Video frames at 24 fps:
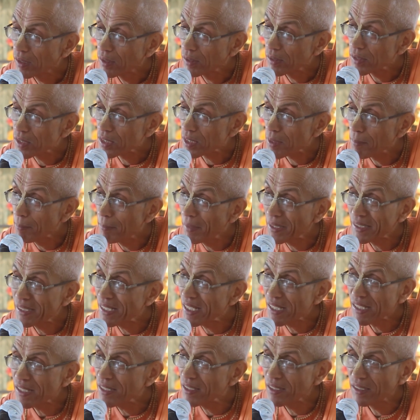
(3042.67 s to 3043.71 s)
some
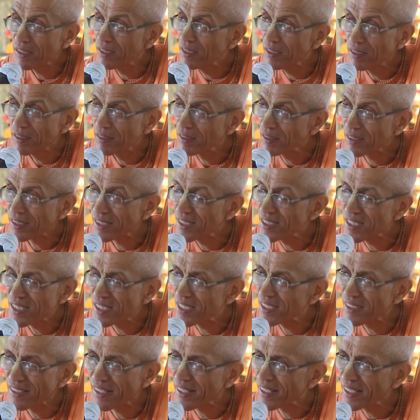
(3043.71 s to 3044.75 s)
material
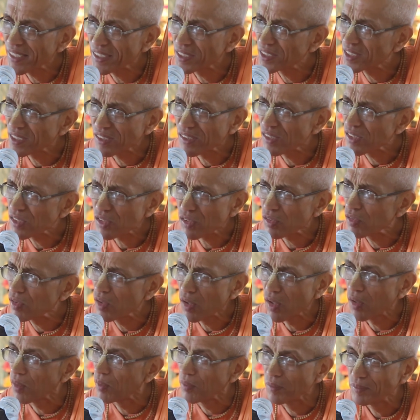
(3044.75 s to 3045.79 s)
considerations.
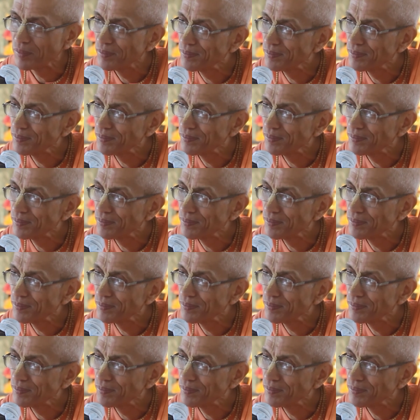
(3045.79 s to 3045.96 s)
No.